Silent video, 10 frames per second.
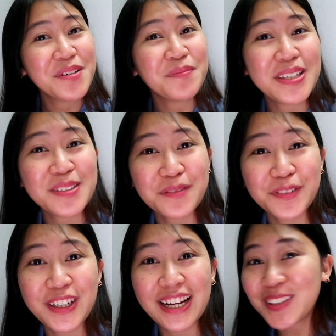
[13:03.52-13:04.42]
Please don't
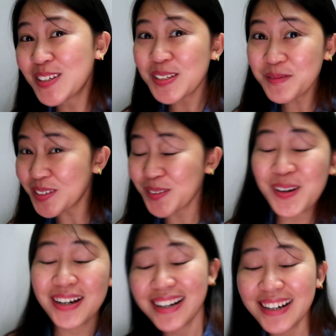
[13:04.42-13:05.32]
forget to
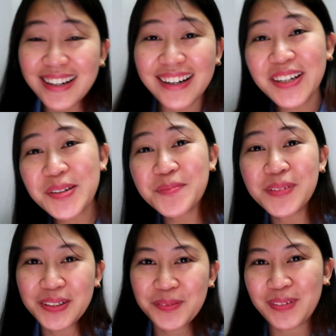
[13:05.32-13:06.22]
subscribe.
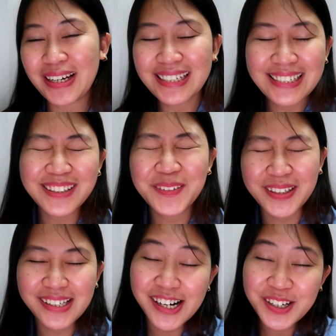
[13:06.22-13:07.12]
I need
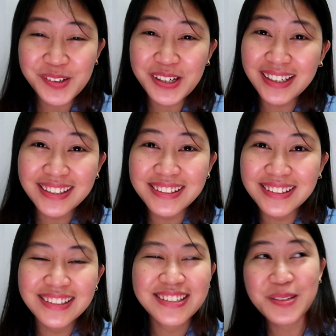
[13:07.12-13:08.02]

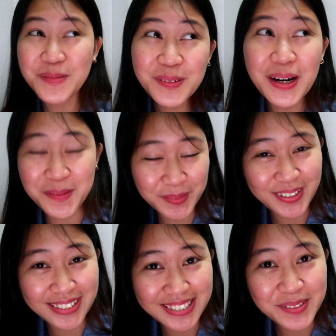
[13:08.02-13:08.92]
100
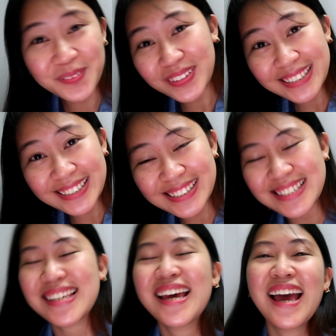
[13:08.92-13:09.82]
subscribers, please.
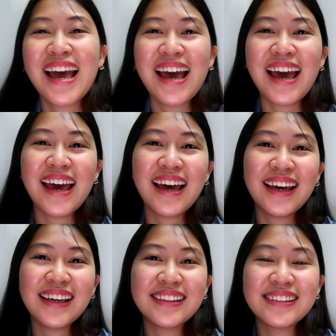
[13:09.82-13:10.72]

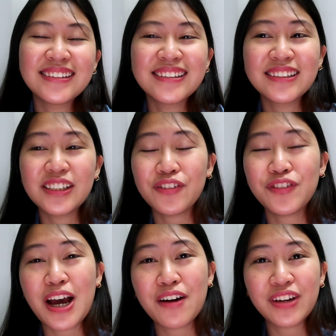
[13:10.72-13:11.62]
And if
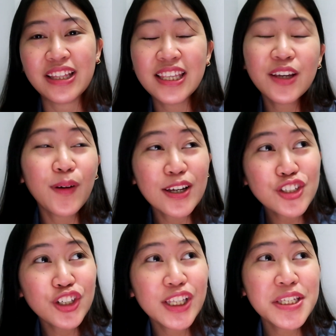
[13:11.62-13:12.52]
you have any
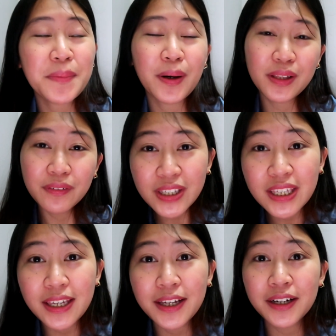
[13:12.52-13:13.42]
questions about living
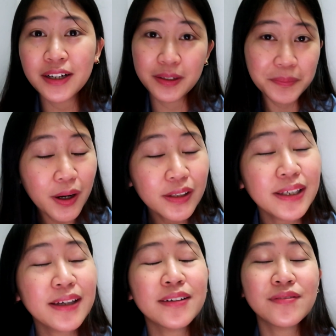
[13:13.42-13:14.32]
here in
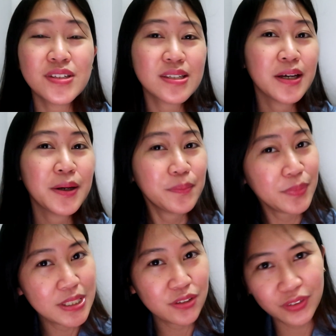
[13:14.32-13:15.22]
Maldives,
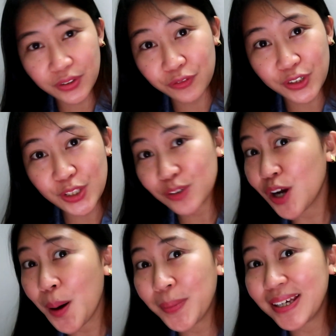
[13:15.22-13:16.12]
please feel free to
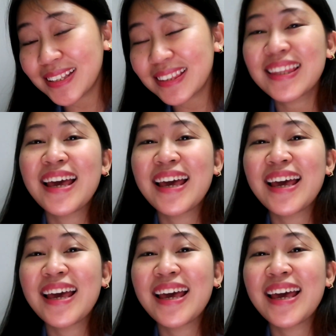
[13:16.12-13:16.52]
comment,